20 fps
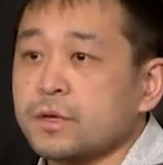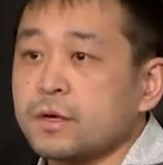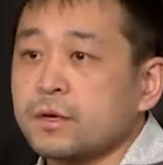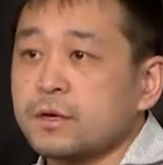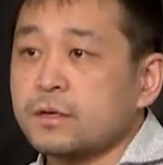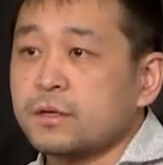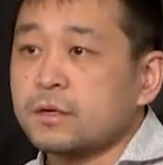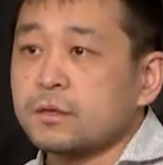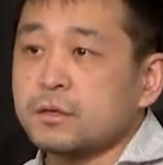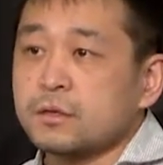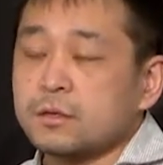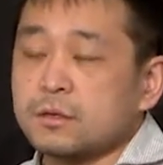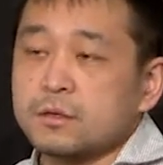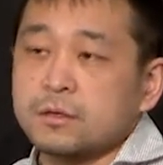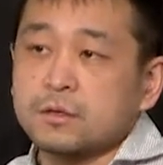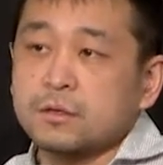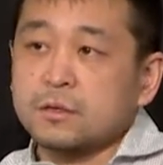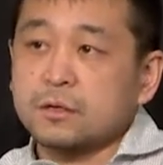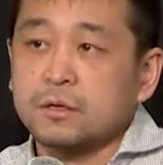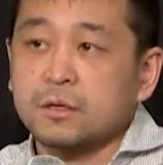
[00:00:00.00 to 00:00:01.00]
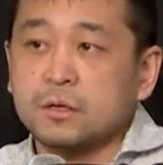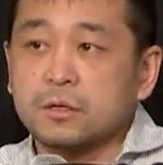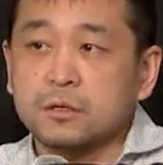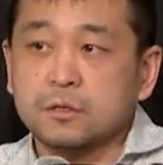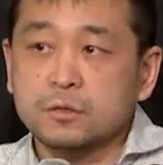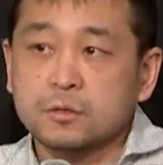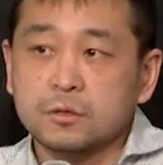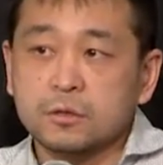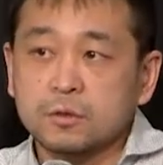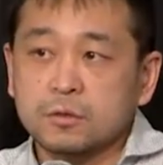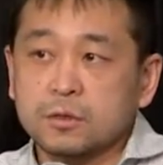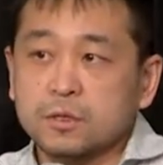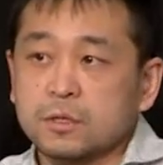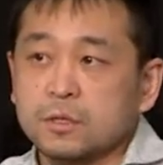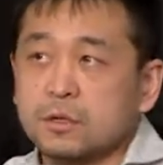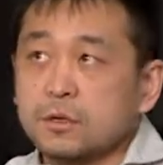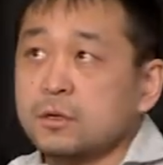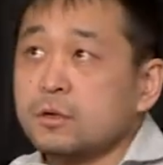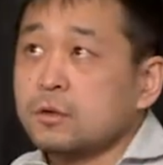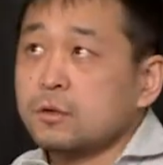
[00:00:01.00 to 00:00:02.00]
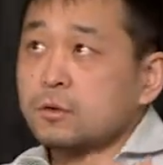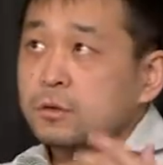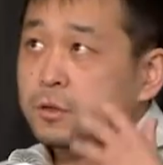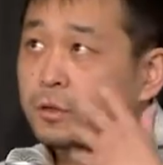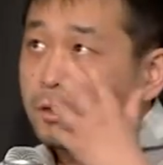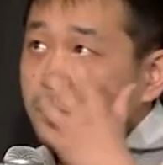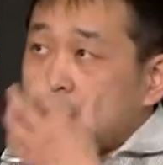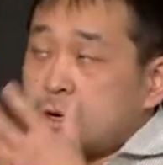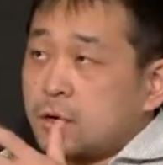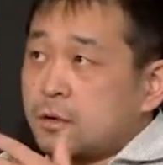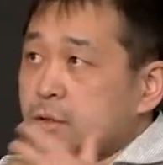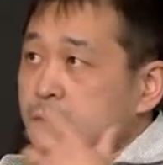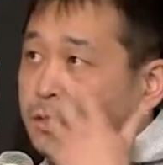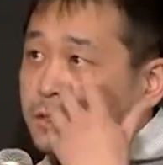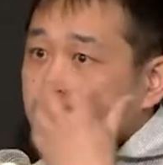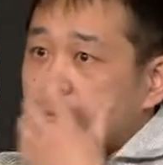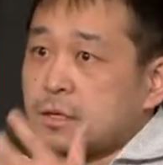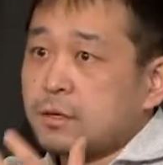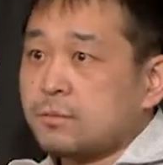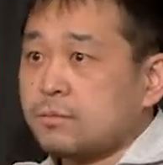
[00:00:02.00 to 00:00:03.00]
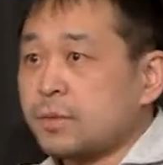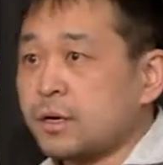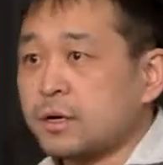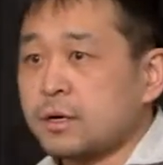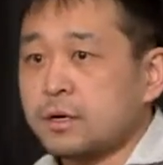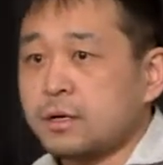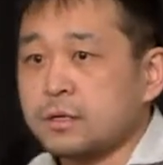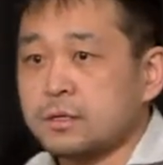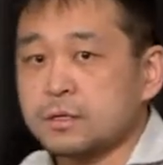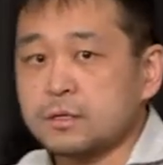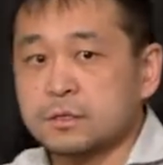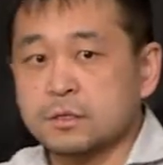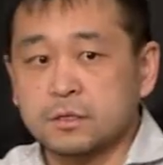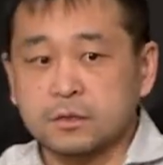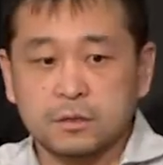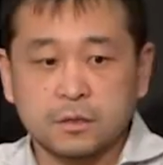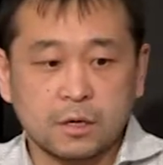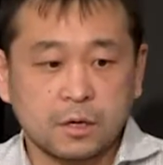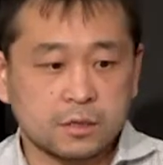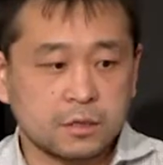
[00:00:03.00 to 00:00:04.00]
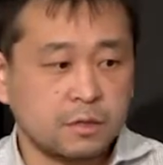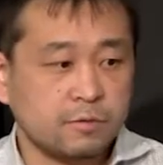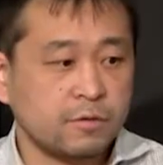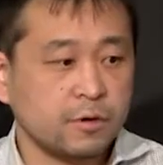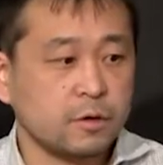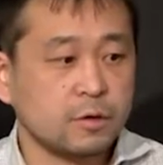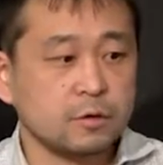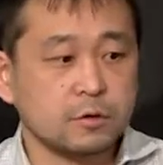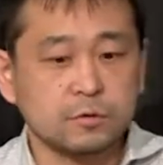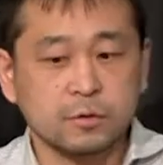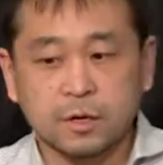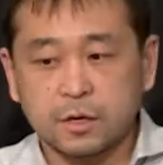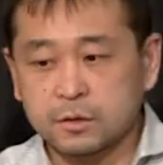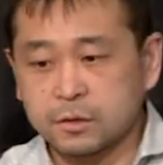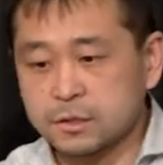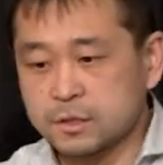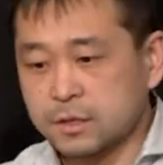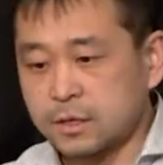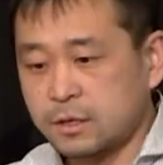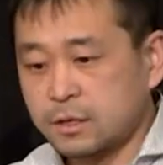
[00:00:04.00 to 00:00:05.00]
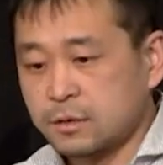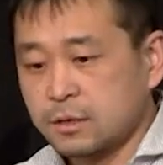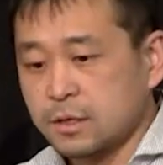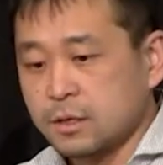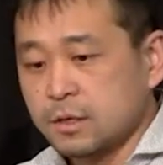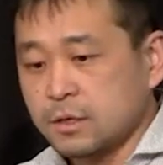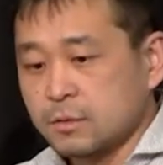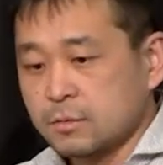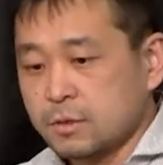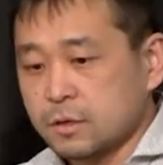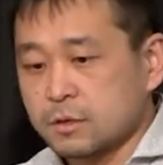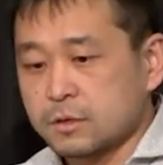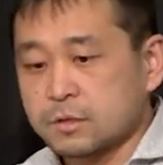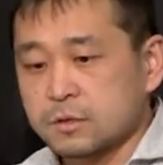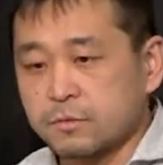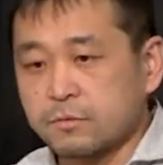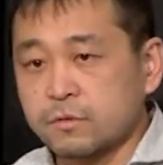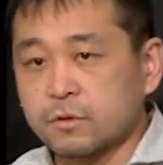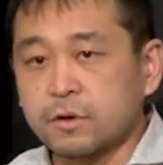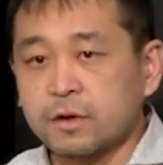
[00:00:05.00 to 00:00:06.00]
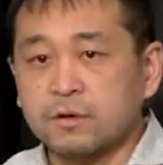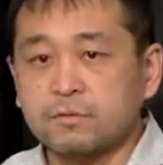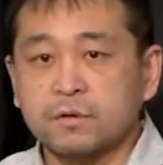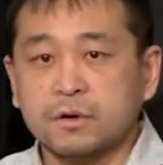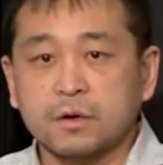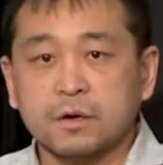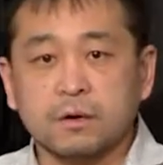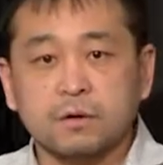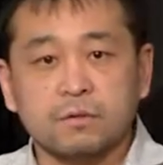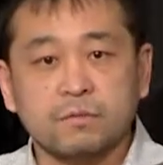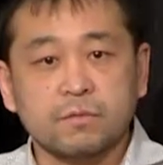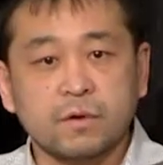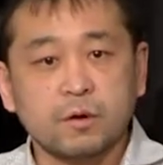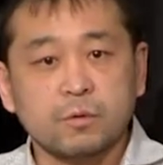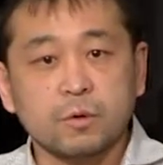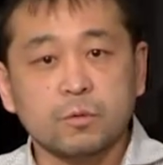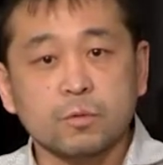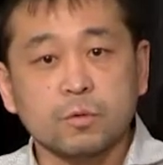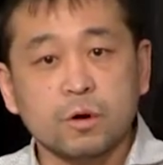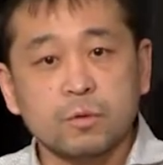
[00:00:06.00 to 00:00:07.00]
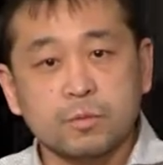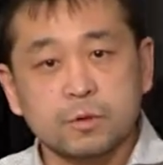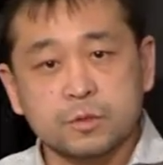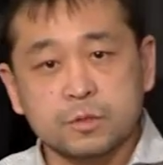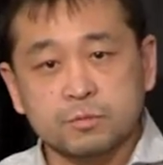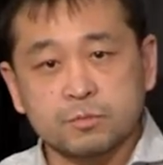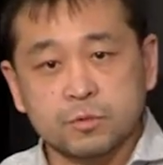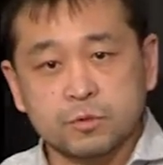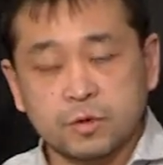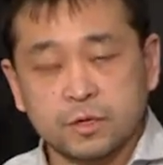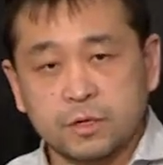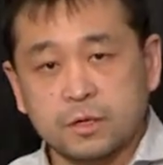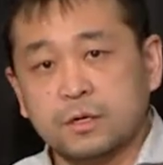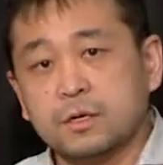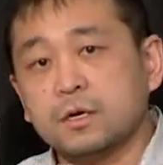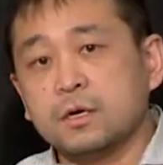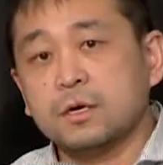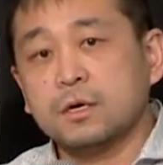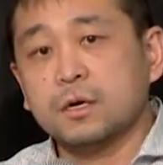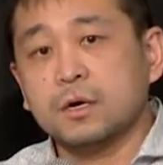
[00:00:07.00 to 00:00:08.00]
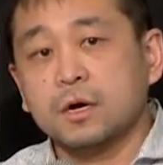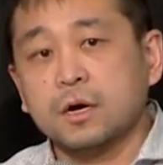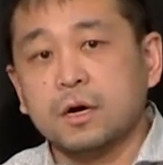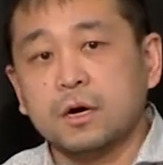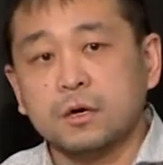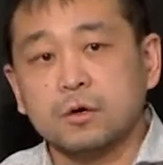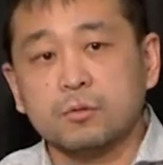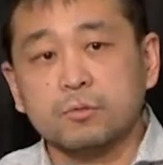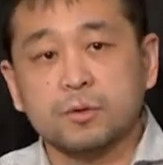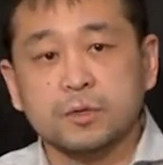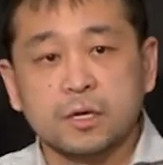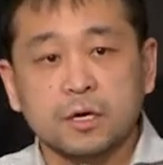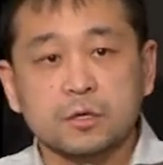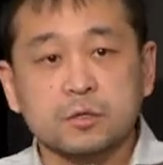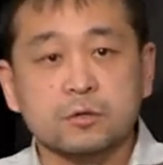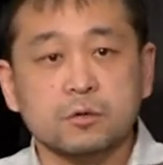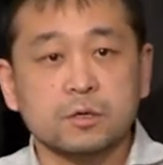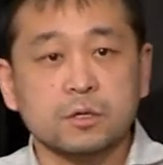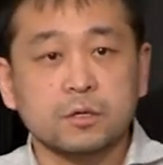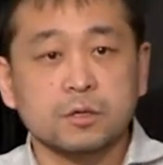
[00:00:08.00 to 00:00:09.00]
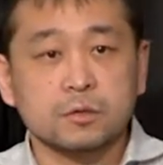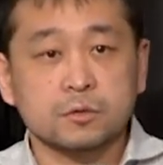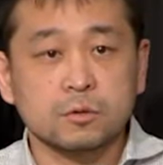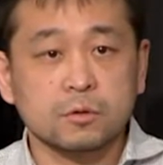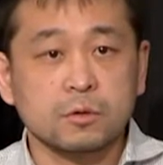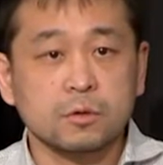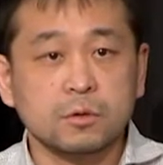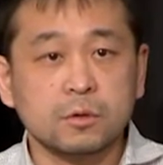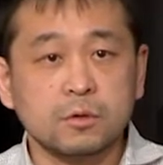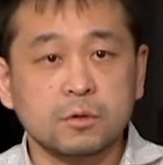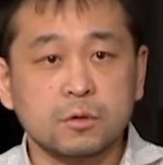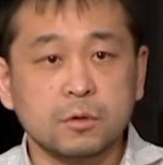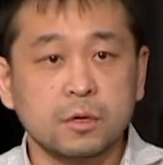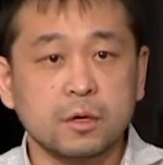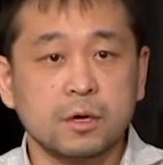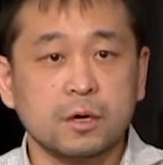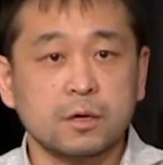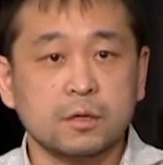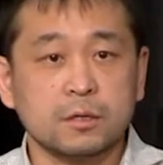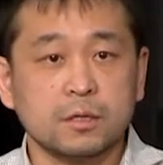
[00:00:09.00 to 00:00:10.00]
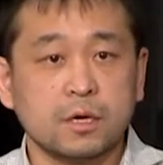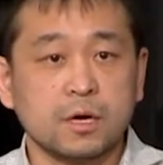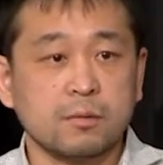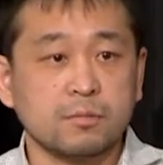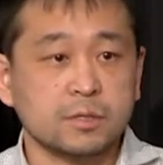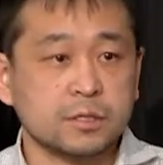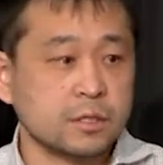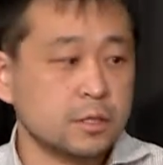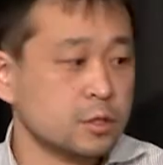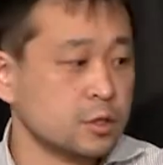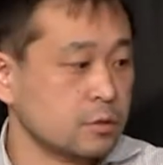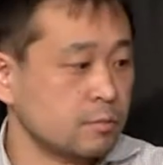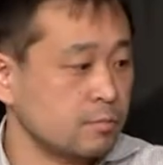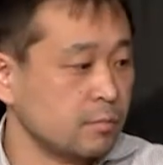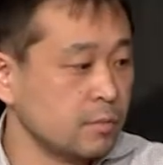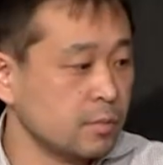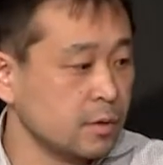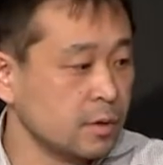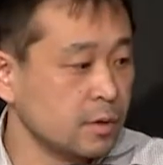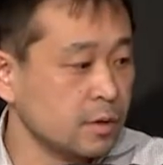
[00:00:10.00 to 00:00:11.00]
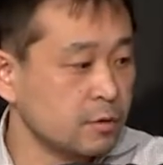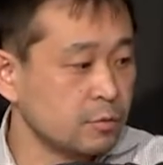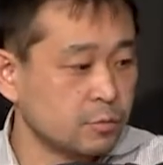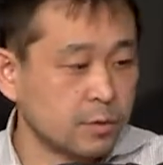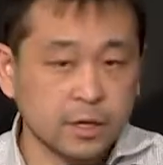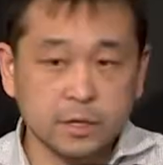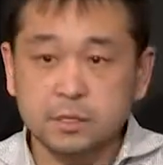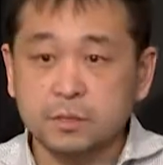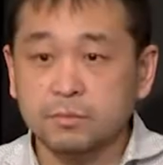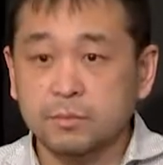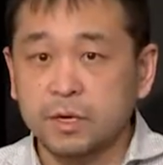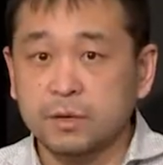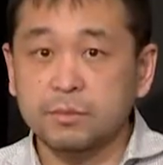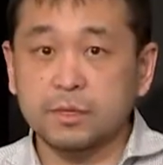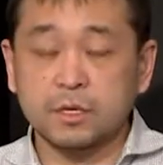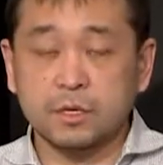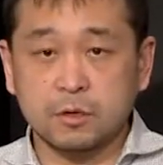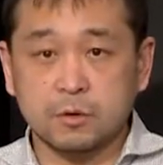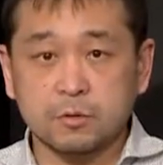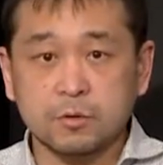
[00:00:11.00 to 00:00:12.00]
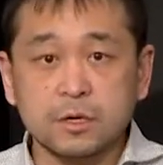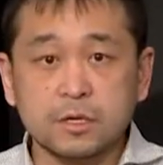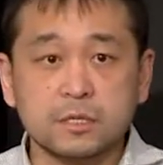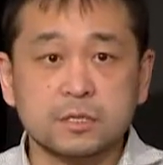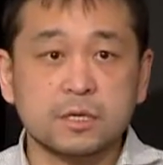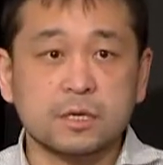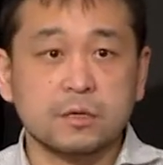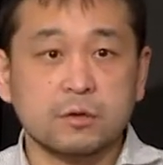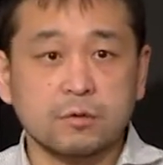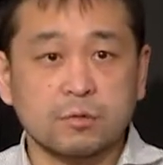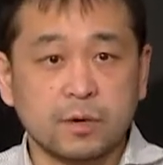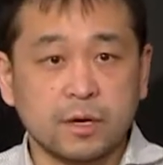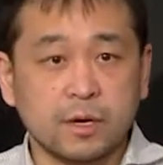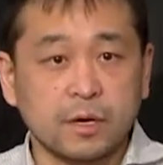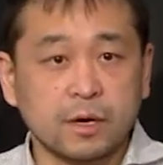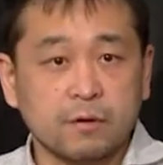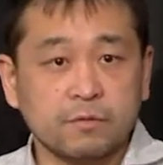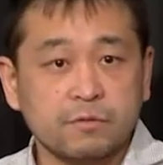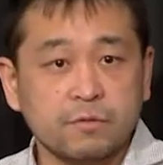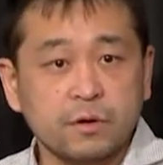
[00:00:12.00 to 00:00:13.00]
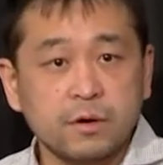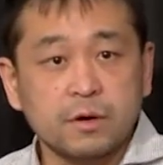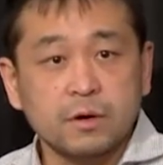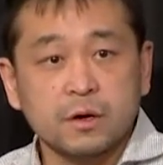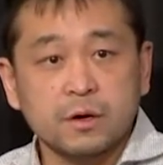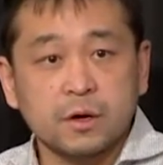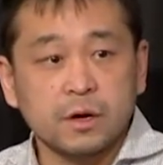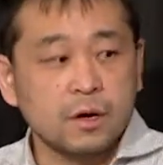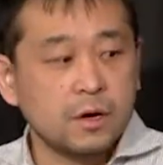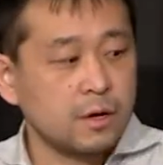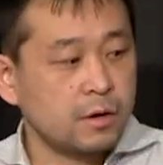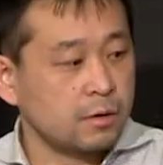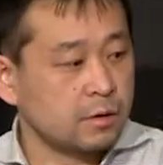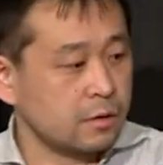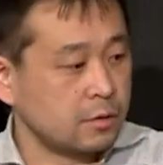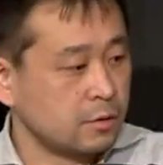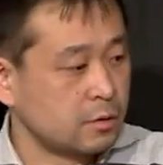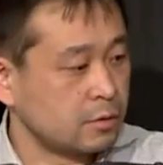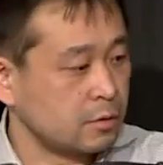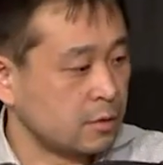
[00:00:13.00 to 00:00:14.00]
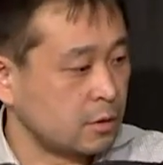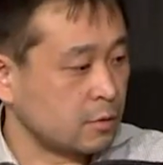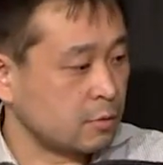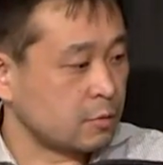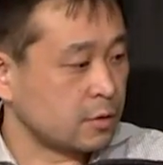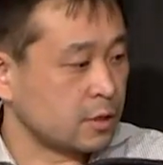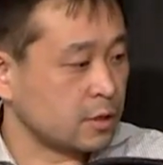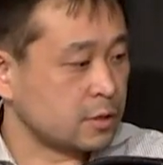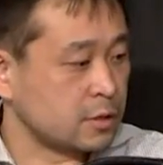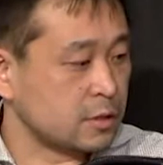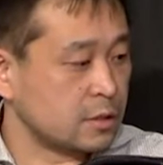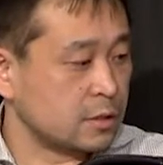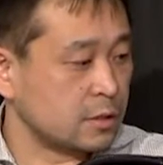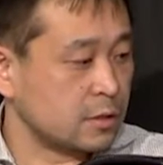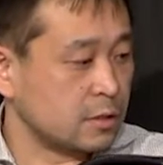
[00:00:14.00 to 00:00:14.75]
And then the story or the understanding behind it is not difficult to understand because if you have a very warmer spring, you potentially the soil decomposition rate may be increased, and you may have increased